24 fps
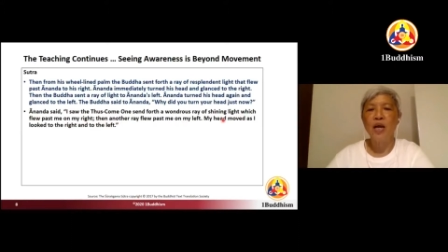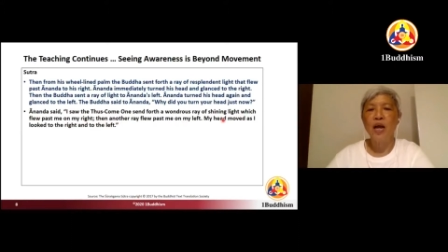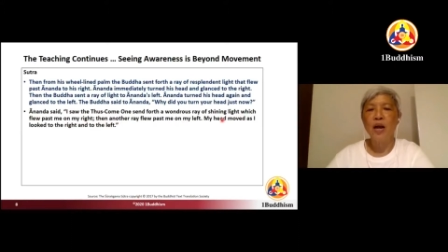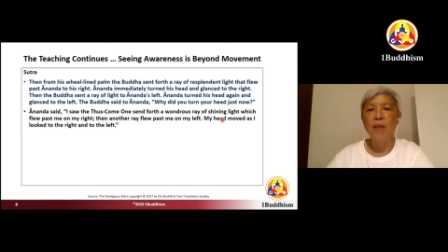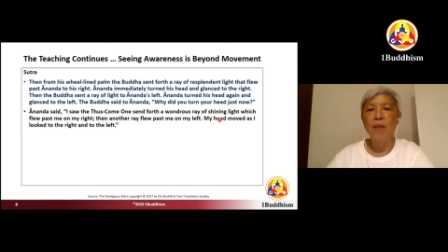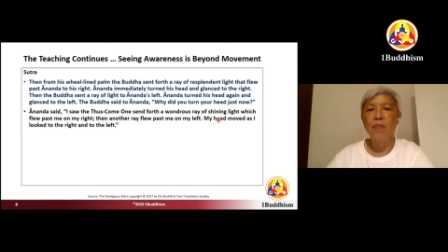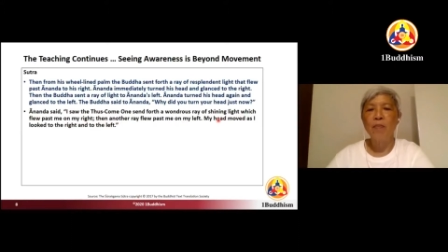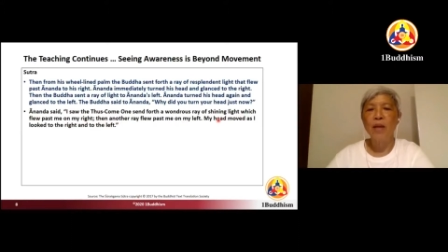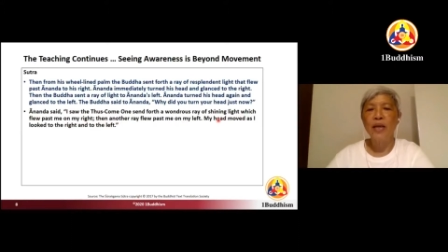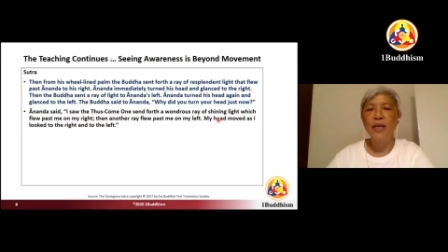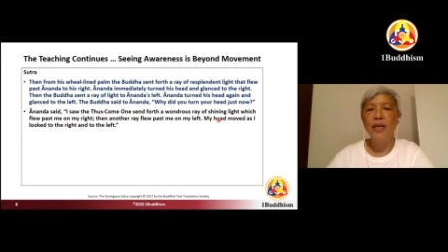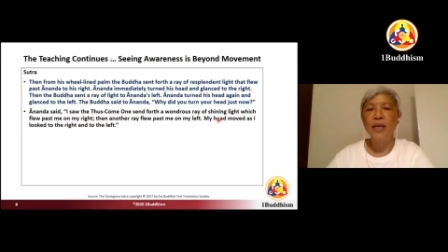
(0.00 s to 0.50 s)

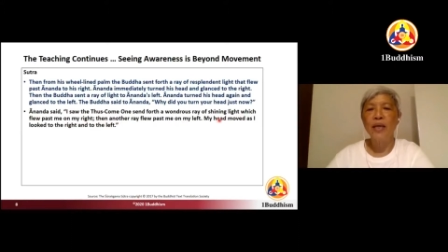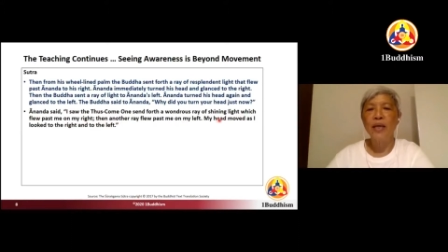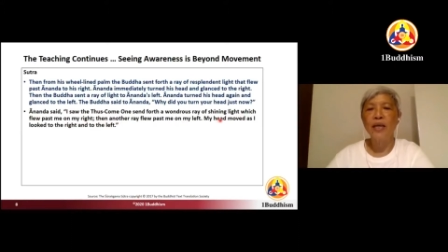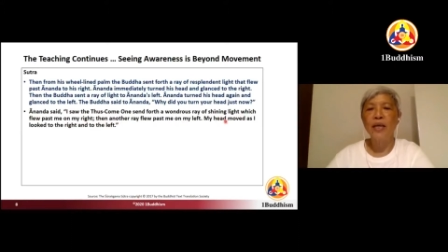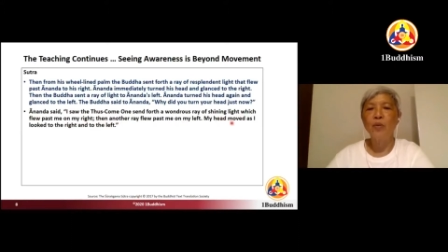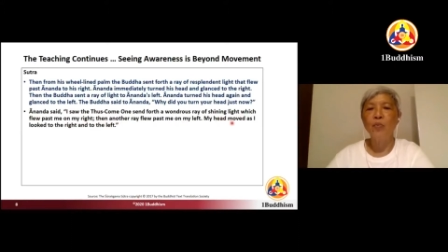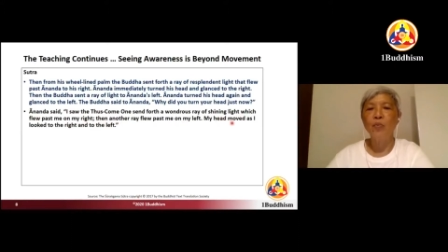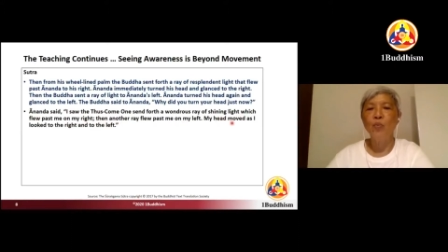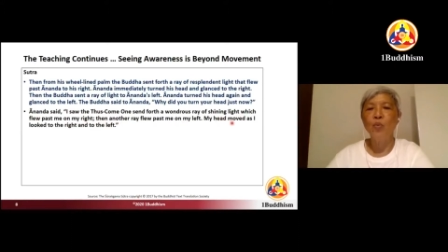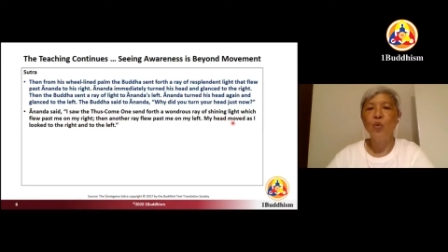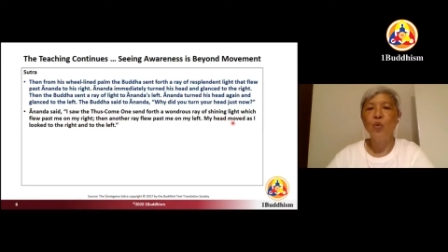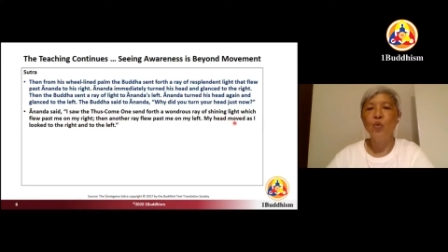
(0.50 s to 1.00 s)
My head
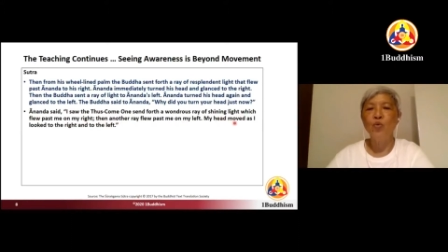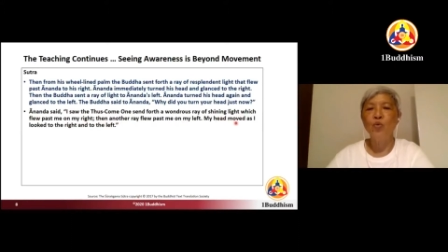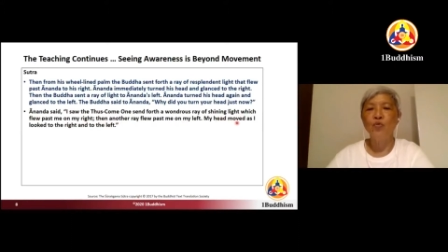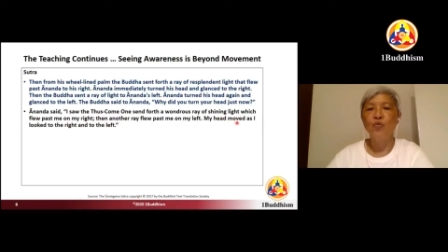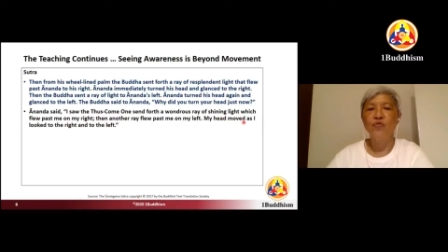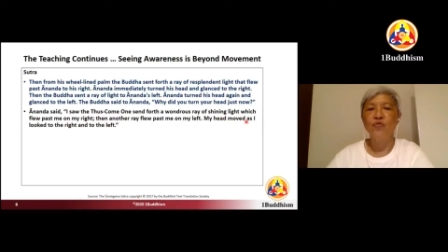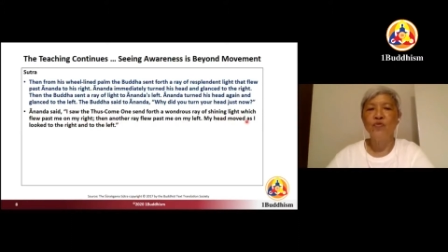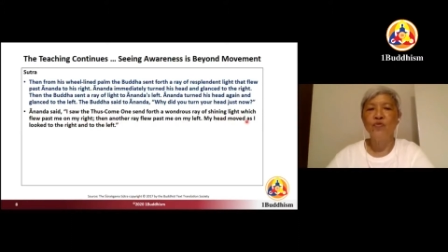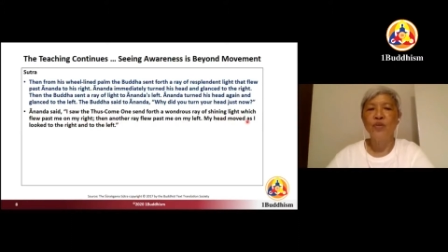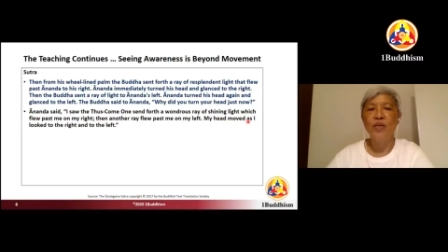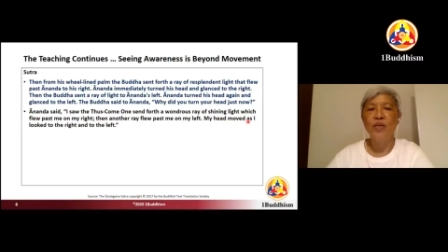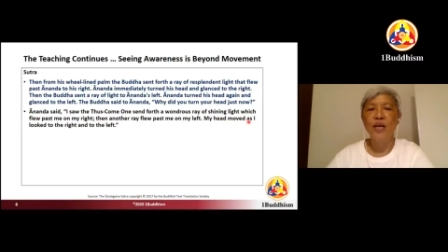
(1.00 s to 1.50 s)
moved
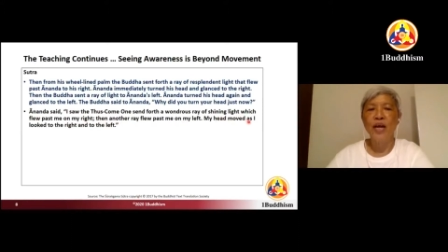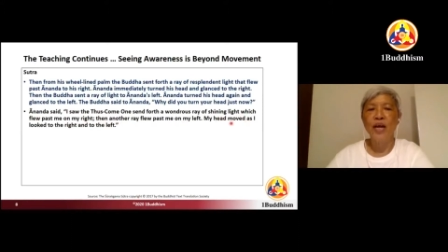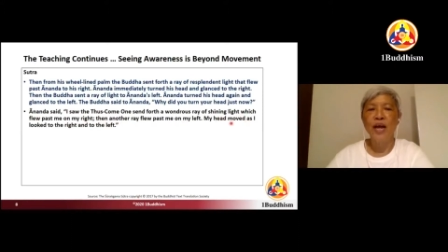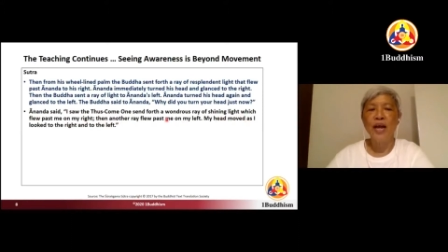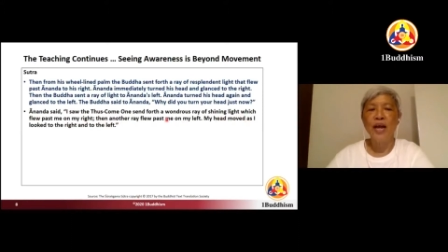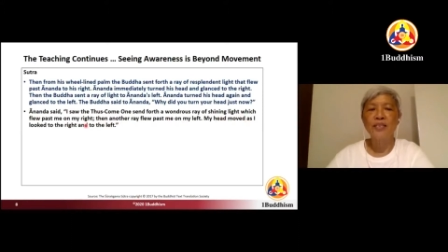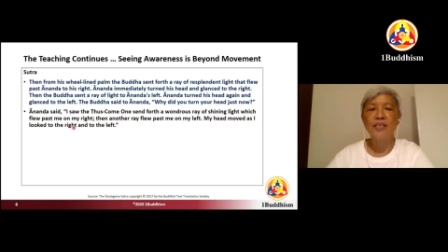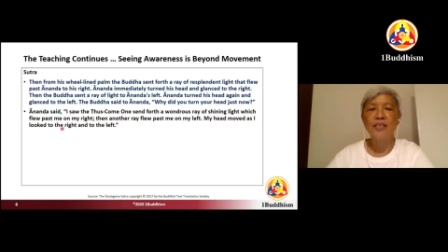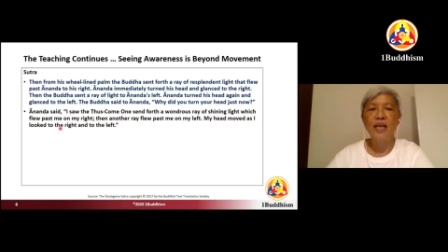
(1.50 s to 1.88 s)
as